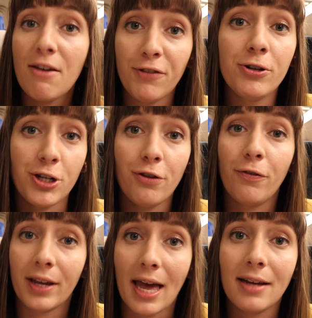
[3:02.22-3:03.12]
If you
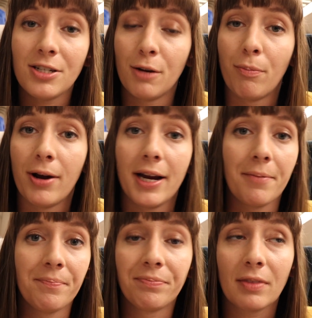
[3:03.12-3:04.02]
do forget to bring
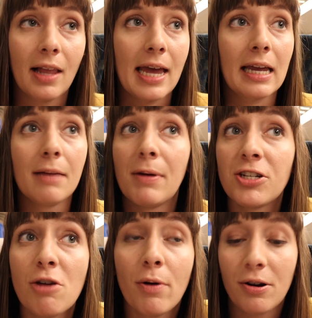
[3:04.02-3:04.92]
like a
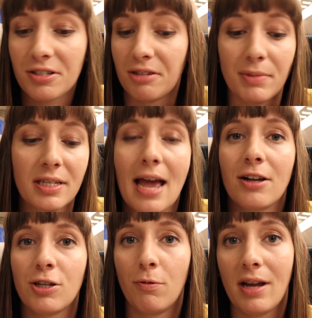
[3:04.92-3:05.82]
bento box, some
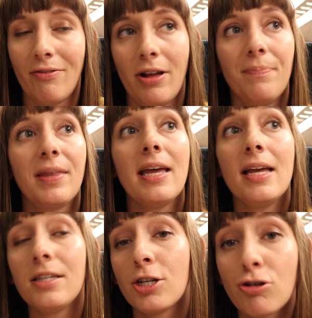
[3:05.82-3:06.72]
snacks or whatever, there is